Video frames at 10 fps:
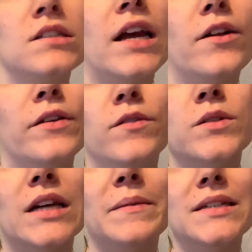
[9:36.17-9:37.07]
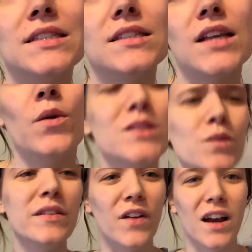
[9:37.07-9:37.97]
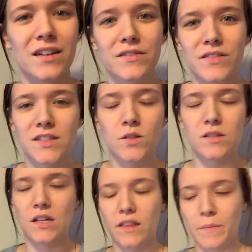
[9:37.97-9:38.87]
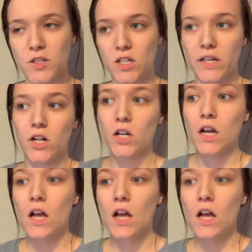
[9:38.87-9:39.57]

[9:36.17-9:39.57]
I don't even know what time it is. Oh, it's only 5, so it's not that much later.